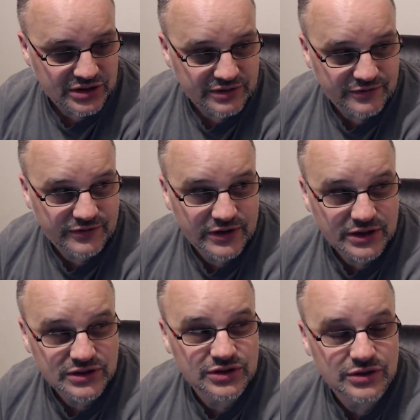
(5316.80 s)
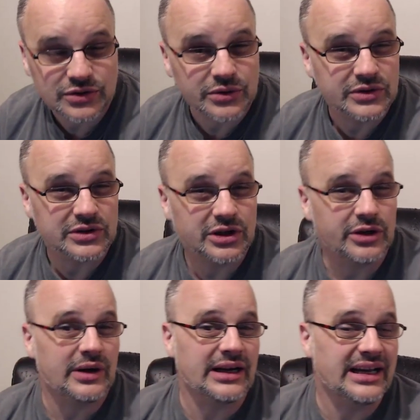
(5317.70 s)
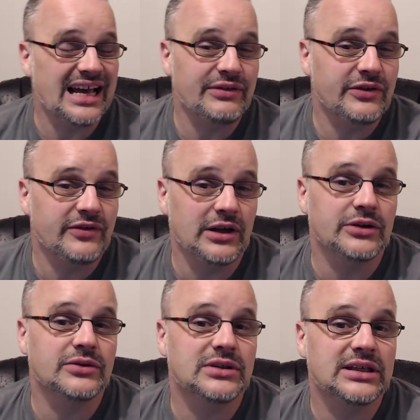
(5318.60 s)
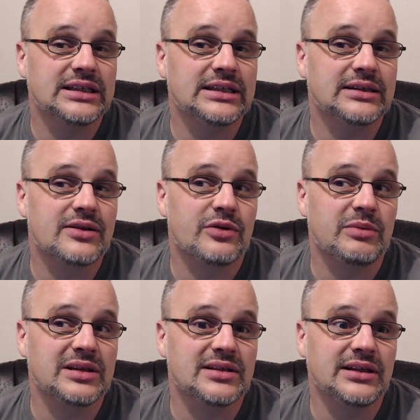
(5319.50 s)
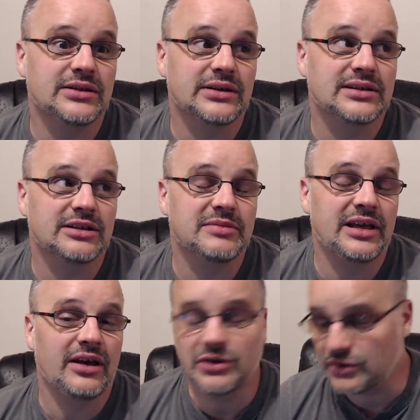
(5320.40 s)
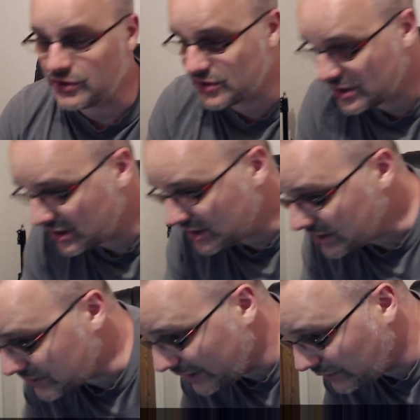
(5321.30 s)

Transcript: the first tutorials on Godot I ever followed. And then three months later, I started making a course. So that